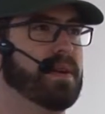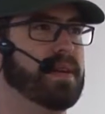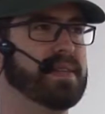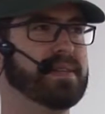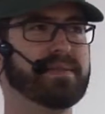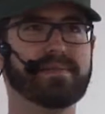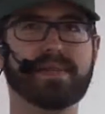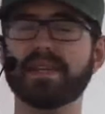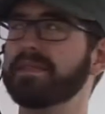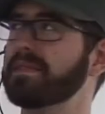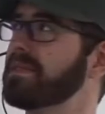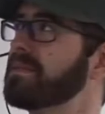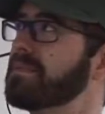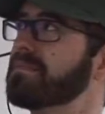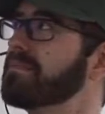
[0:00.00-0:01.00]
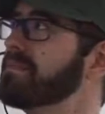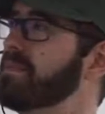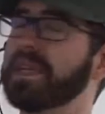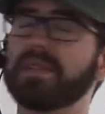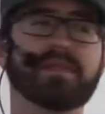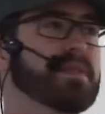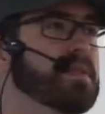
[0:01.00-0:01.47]
And that's
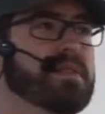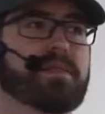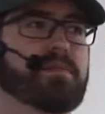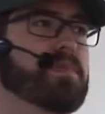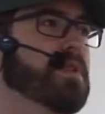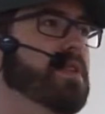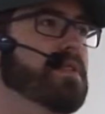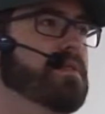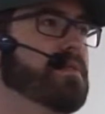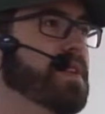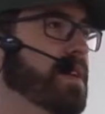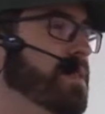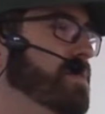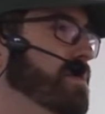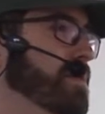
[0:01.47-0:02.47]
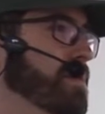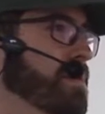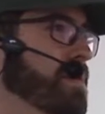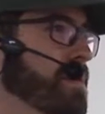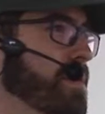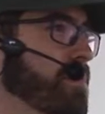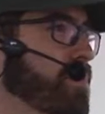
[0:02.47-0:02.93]
not the point of tests.
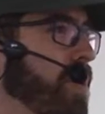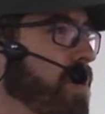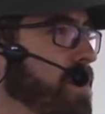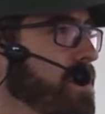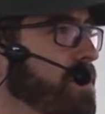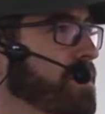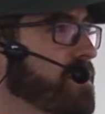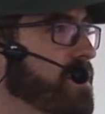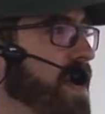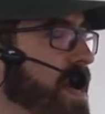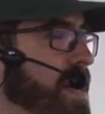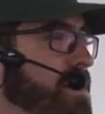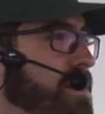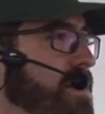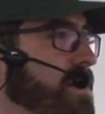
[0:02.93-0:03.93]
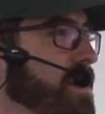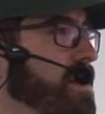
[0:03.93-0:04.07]
The point of tests